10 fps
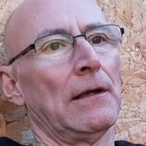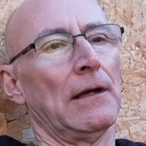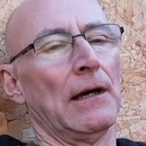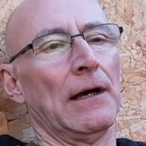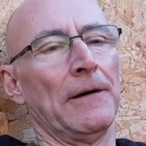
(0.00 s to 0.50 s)

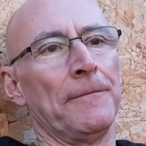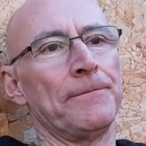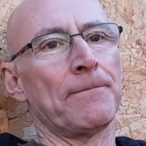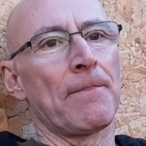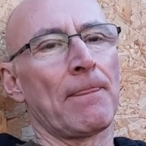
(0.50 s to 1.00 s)

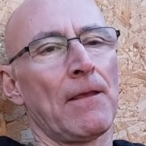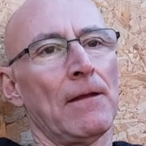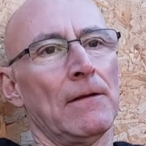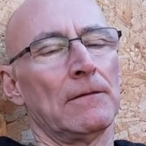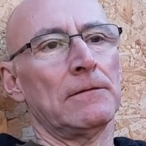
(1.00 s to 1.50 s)

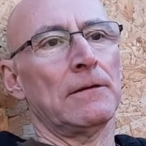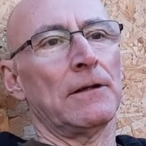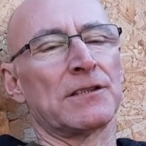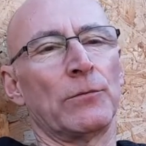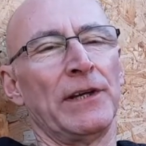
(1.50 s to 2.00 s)

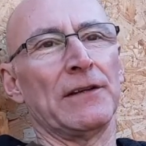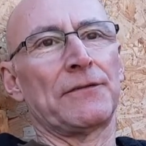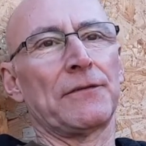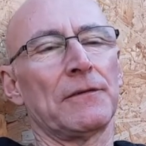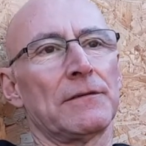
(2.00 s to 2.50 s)
as a way
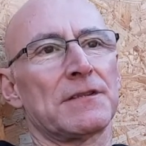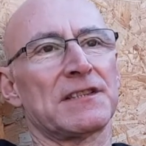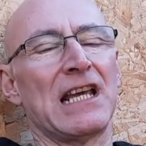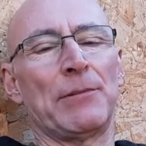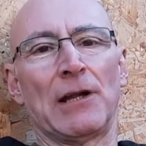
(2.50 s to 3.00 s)
of
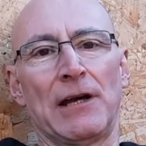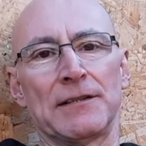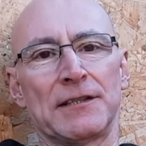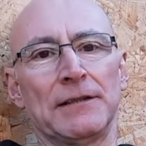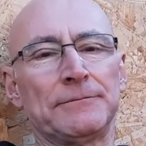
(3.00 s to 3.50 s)

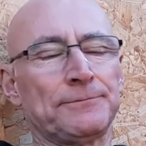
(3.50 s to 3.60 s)
stabilising